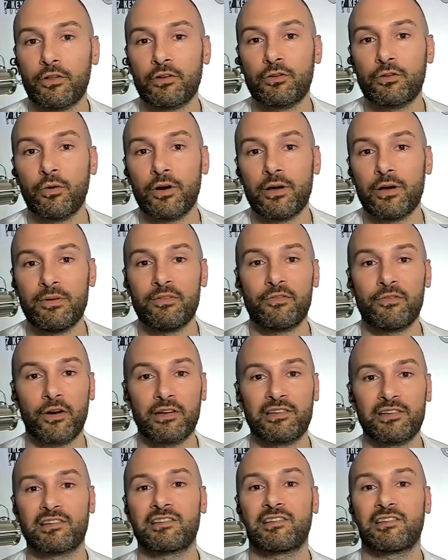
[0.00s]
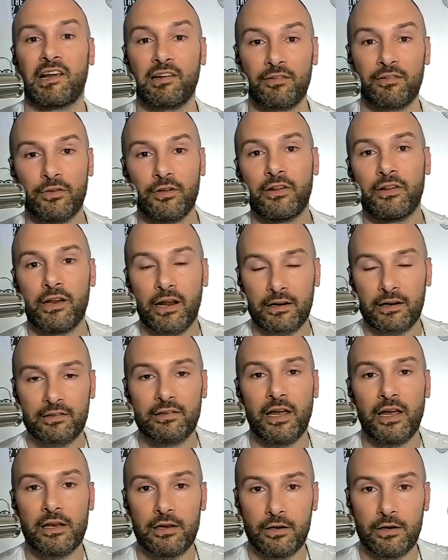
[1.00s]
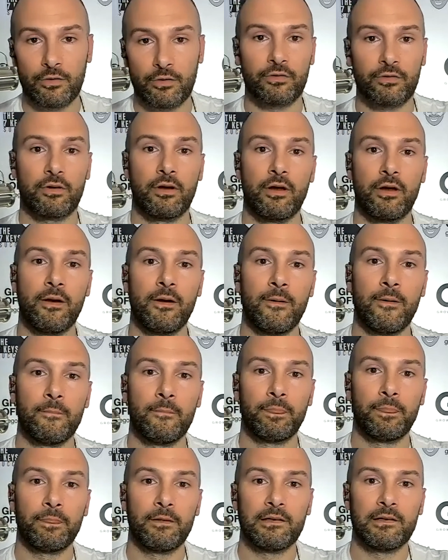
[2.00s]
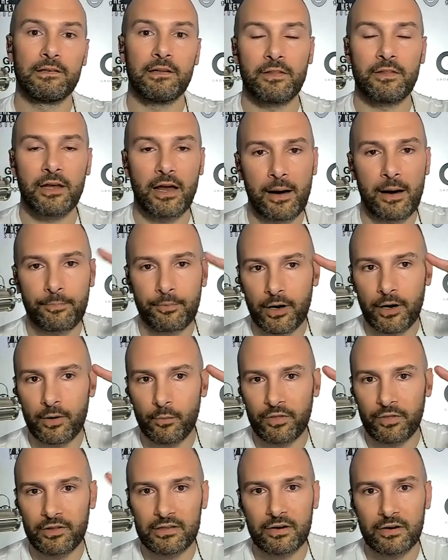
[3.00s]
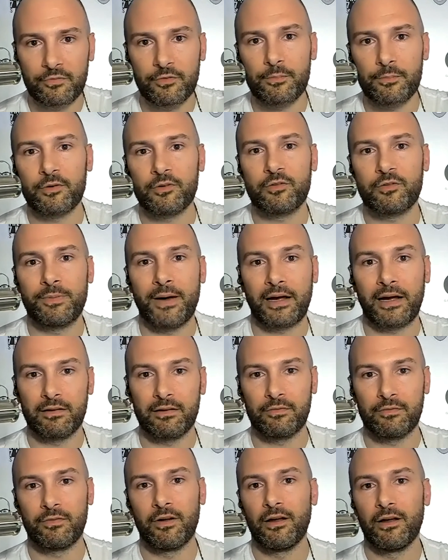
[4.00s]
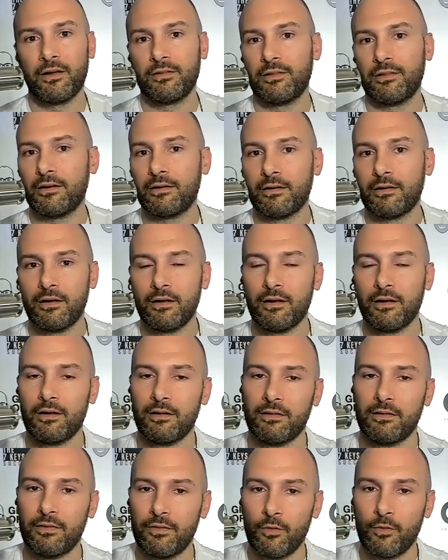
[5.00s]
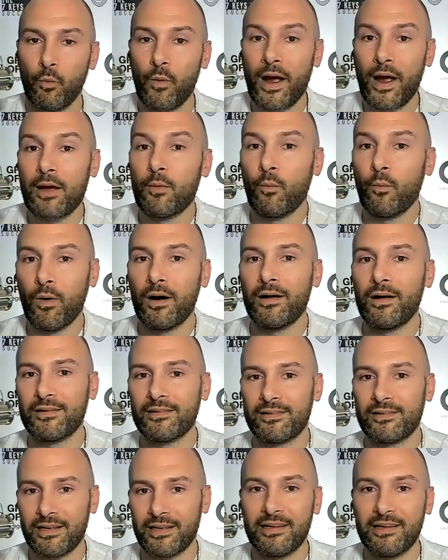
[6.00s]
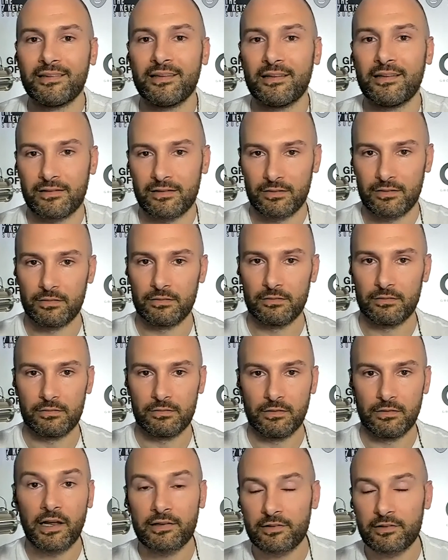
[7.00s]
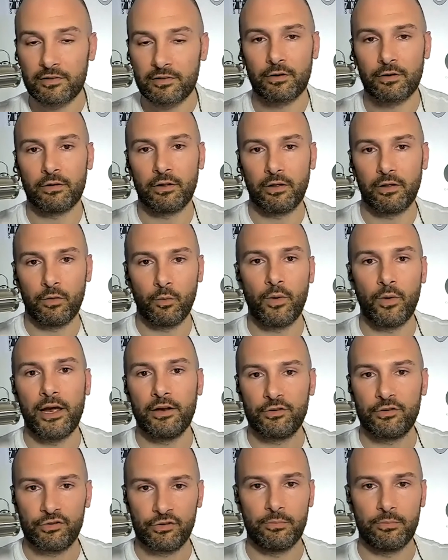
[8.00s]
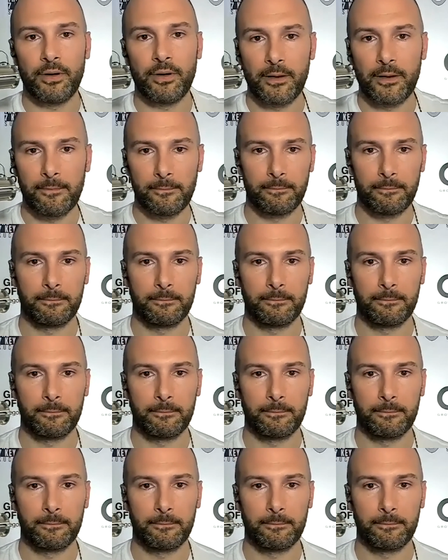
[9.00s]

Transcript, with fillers: that's going to be very successful in the next 10 years mm-hmm. is that they operate with a different perspective that the way it was isn't necessarily the way it should be